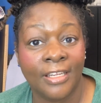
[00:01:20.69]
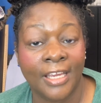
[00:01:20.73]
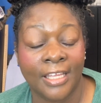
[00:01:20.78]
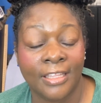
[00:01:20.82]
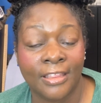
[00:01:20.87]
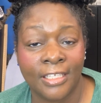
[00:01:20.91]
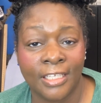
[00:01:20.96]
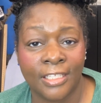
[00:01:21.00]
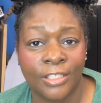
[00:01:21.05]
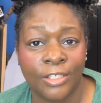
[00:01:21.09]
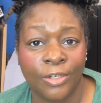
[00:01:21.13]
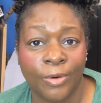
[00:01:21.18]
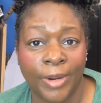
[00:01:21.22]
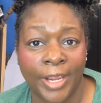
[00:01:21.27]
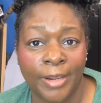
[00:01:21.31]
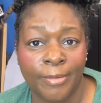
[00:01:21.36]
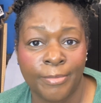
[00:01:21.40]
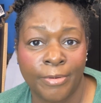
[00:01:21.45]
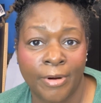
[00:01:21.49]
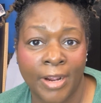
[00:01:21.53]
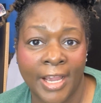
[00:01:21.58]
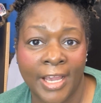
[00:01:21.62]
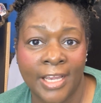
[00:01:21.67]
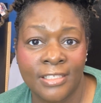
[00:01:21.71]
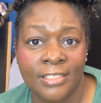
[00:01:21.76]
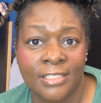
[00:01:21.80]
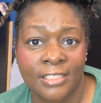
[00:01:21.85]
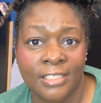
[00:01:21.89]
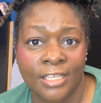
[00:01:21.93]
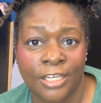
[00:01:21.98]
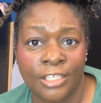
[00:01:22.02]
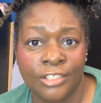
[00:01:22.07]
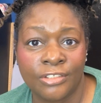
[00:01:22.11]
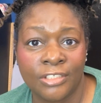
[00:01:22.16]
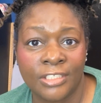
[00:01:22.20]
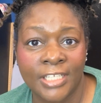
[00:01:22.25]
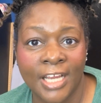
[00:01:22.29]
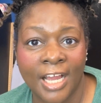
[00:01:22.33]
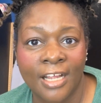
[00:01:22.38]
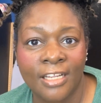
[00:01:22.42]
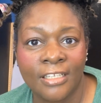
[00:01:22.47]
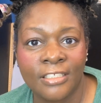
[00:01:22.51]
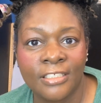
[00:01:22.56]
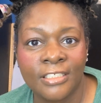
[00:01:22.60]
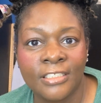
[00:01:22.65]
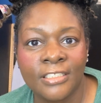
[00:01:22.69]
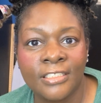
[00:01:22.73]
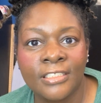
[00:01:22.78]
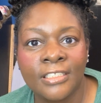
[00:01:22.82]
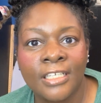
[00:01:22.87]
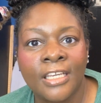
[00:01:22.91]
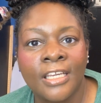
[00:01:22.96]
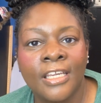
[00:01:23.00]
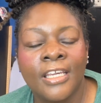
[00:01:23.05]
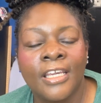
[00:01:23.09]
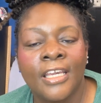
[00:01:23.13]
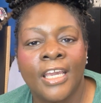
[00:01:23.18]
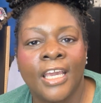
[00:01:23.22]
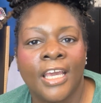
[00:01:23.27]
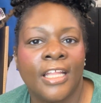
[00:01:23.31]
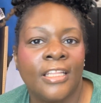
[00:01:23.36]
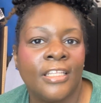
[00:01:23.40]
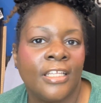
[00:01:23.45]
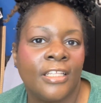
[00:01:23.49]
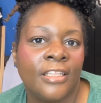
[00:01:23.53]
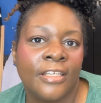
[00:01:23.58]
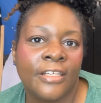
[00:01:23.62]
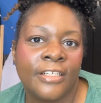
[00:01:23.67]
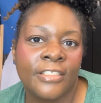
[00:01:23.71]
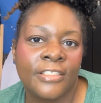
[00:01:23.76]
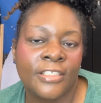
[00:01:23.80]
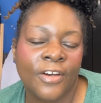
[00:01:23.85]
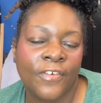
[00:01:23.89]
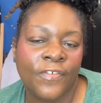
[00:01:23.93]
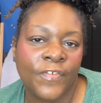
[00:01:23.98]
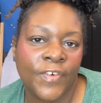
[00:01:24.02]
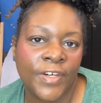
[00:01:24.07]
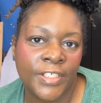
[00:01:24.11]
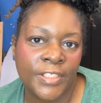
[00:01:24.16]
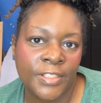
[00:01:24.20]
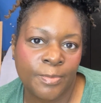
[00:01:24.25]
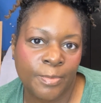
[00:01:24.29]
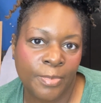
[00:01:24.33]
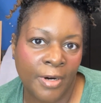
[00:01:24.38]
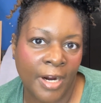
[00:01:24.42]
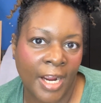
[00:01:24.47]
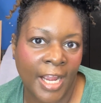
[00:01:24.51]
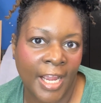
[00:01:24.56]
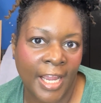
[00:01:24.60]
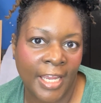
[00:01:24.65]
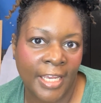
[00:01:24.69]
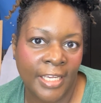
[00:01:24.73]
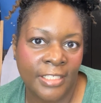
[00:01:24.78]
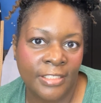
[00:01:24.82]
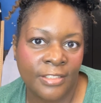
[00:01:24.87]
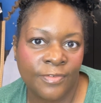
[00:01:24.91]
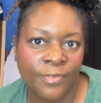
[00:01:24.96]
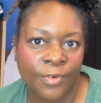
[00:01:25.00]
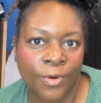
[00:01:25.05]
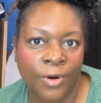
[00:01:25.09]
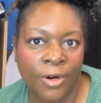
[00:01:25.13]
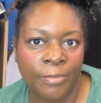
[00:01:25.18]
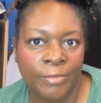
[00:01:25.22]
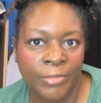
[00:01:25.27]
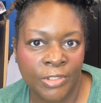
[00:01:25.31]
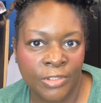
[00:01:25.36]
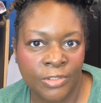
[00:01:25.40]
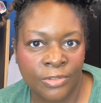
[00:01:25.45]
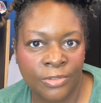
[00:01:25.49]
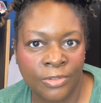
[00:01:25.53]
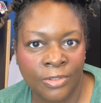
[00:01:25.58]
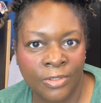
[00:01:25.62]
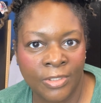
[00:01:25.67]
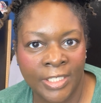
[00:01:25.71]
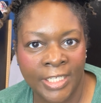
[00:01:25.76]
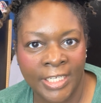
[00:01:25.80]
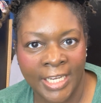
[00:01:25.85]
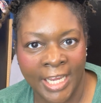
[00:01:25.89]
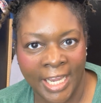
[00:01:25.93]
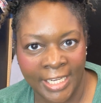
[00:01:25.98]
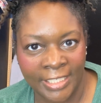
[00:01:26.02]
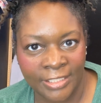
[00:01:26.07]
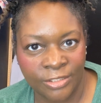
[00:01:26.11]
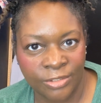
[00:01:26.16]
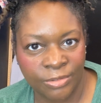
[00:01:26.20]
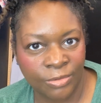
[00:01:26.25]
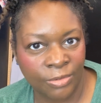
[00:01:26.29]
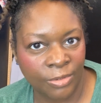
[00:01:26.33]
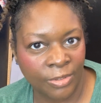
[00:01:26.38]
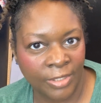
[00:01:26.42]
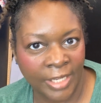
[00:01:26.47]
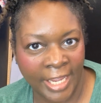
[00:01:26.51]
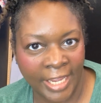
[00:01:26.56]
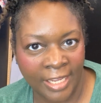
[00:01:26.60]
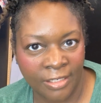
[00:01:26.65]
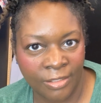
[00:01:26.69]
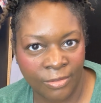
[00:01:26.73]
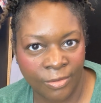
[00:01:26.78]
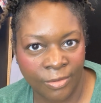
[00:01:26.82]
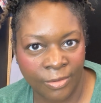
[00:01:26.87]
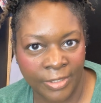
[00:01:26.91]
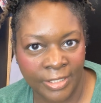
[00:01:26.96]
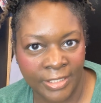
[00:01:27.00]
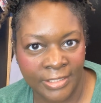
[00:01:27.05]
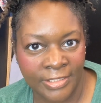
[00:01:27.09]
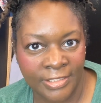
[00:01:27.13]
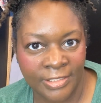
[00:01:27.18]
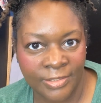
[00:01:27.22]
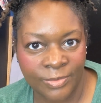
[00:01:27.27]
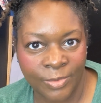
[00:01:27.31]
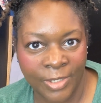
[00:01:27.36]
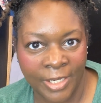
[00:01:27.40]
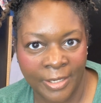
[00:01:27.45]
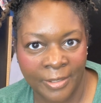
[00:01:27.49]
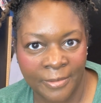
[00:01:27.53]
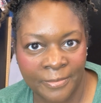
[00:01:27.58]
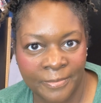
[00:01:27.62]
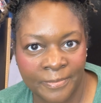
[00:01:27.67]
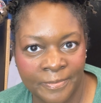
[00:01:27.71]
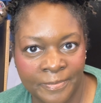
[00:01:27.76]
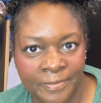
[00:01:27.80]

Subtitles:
I think the grand prize is $100, and then there's a first prize for middle school and high school categories as well.